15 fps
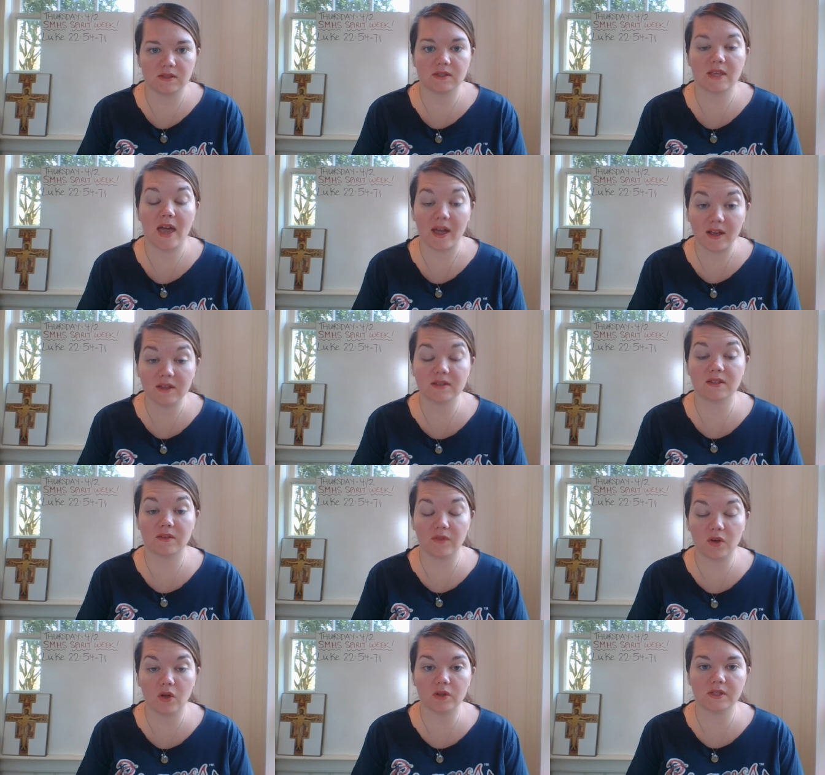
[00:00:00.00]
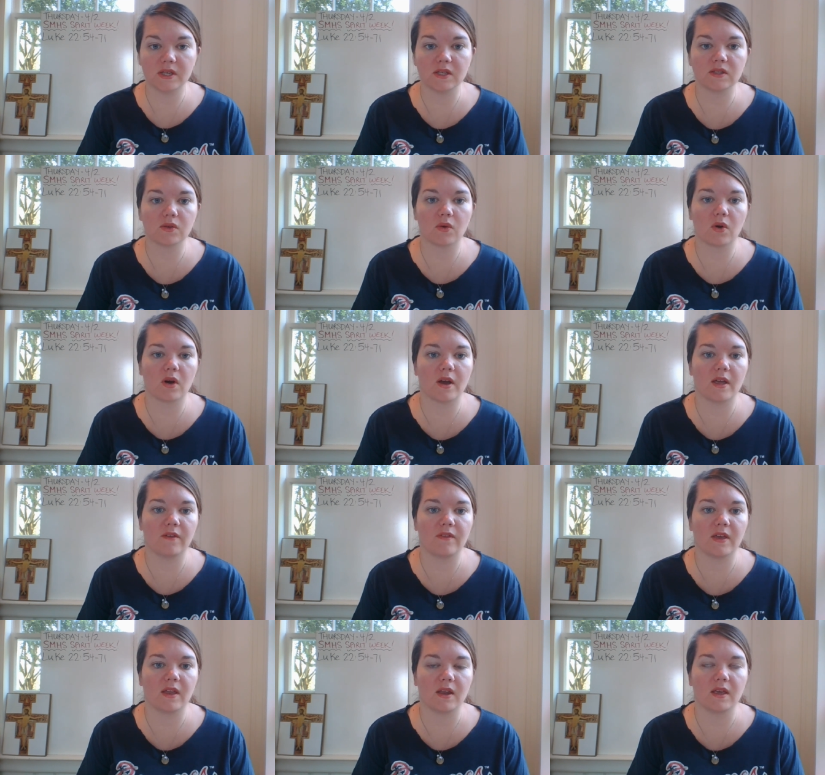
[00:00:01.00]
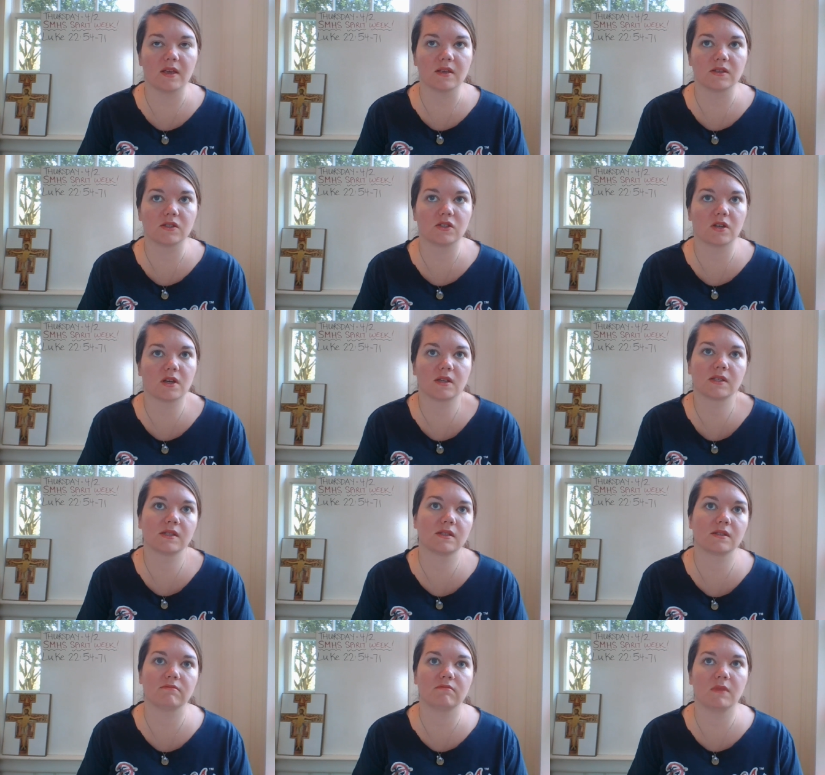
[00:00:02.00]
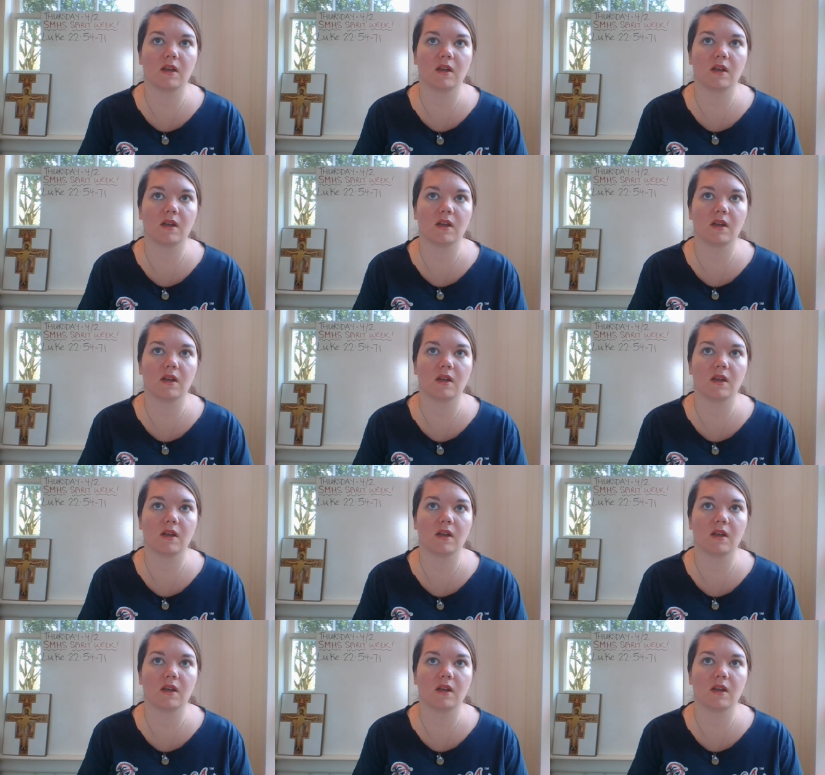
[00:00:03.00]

tech difficulties or if it is just,